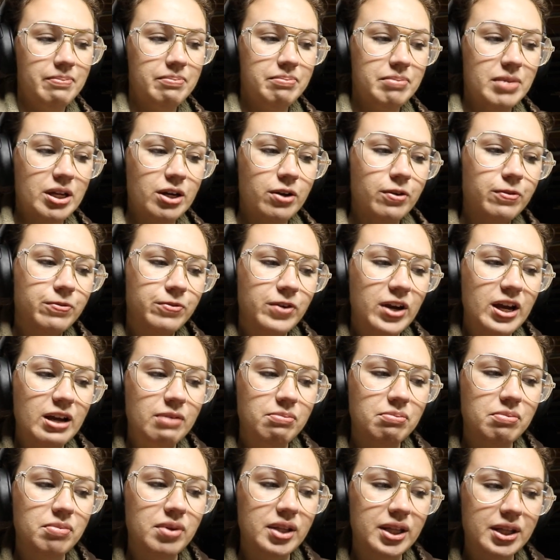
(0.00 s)
middle
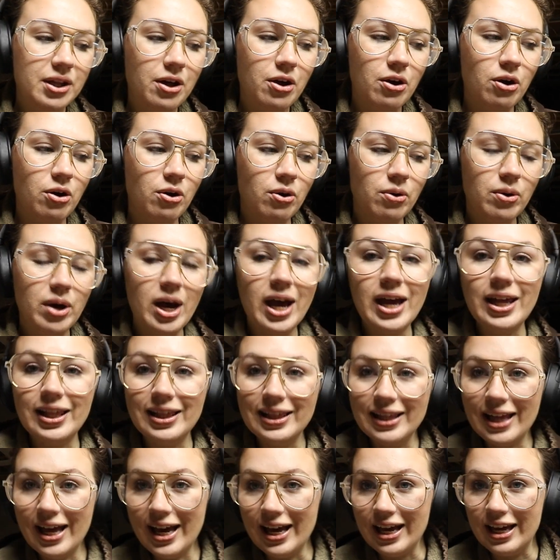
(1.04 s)
frame. So I
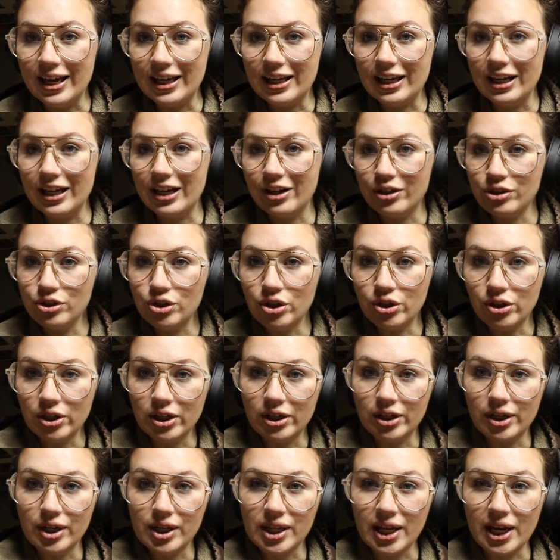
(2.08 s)
like, and I'll show you
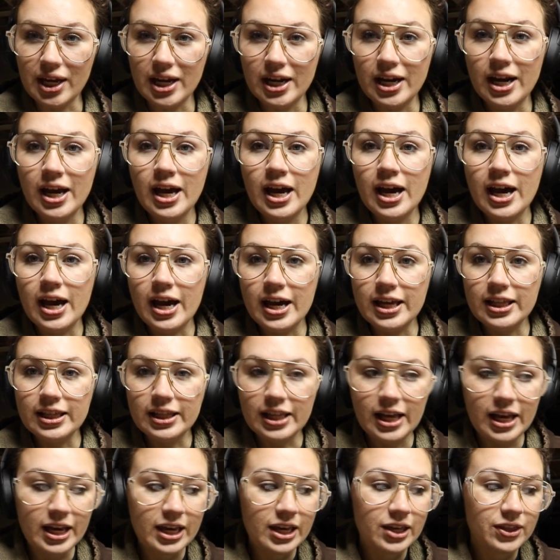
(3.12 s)
here in a second, I
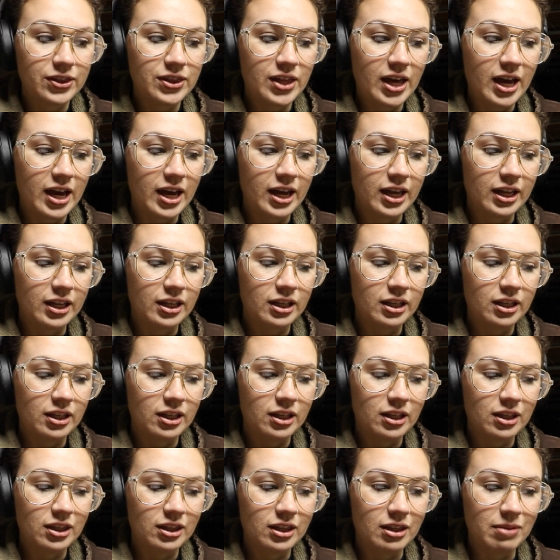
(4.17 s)
like that
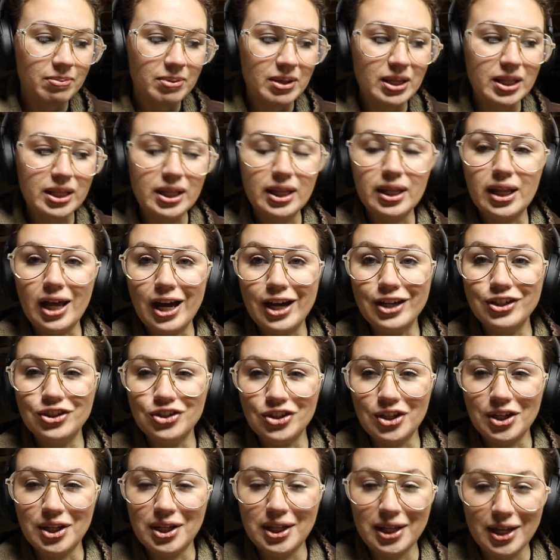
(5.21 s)
the pieces that I
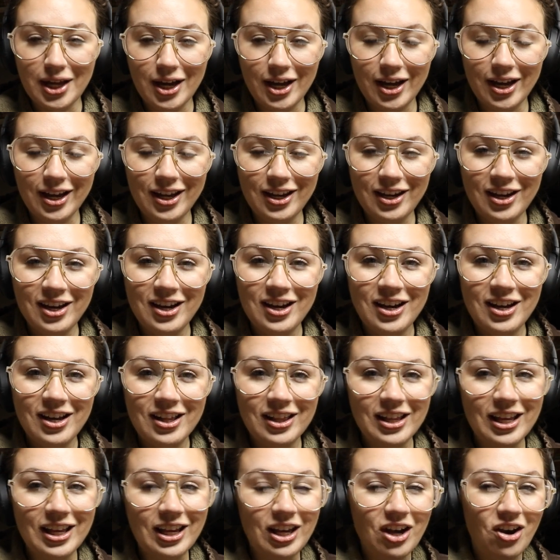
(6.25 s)
just cut
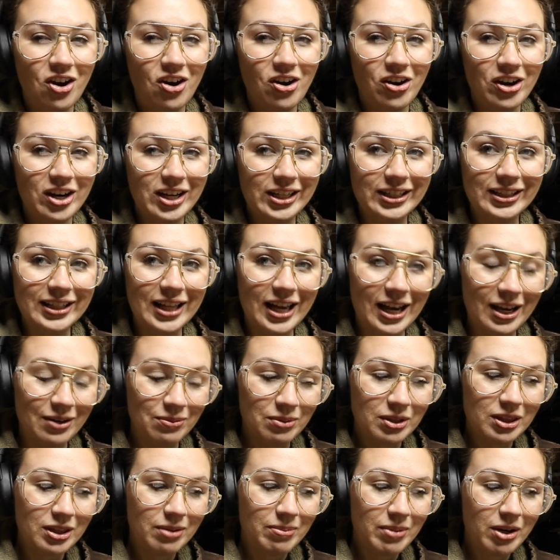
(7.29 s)
like are in line
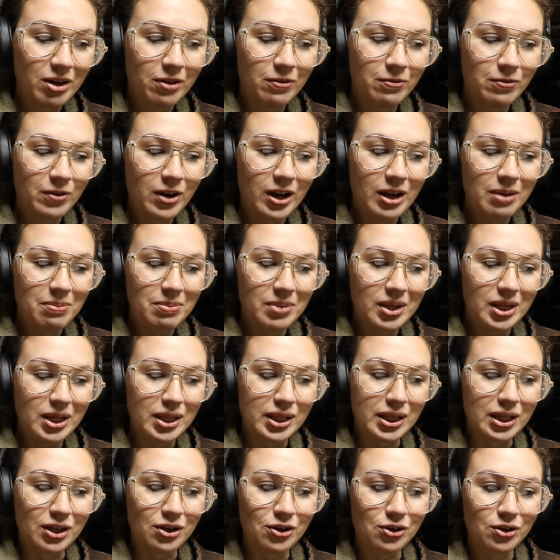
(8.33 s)
with the middle frame
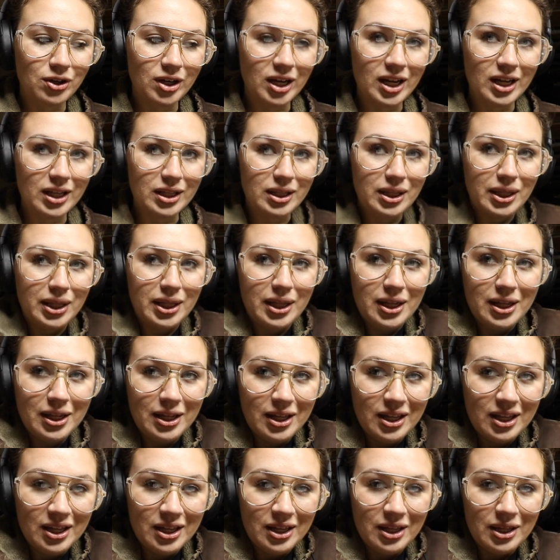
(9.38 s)
because it creates
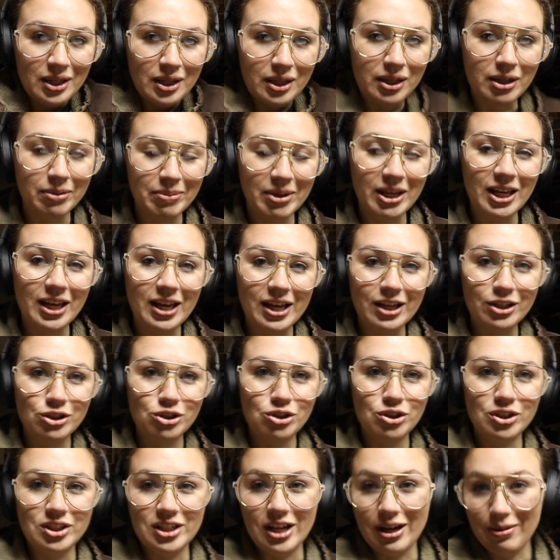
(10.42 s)
some like
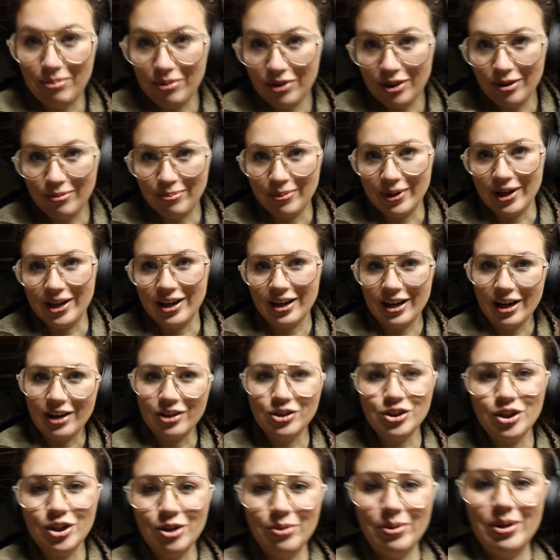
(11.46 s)
extra depth. But I'll
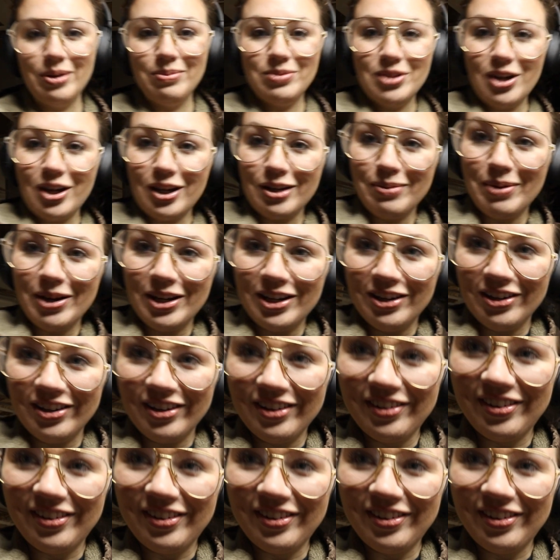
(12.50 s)
show you what I'm talking about here in a